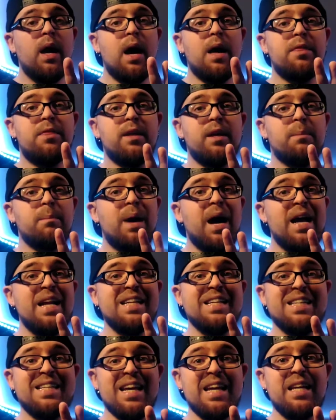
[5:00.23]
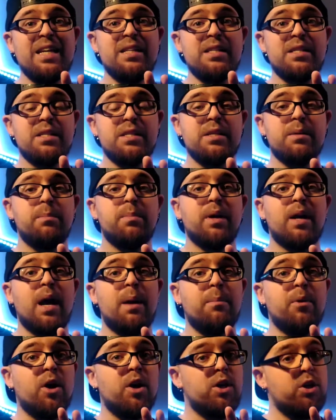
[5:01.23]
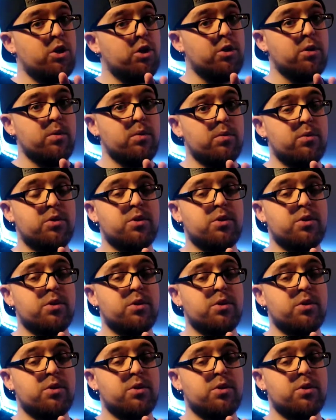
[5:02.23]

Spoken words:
I think mine didn't, but I bought it used,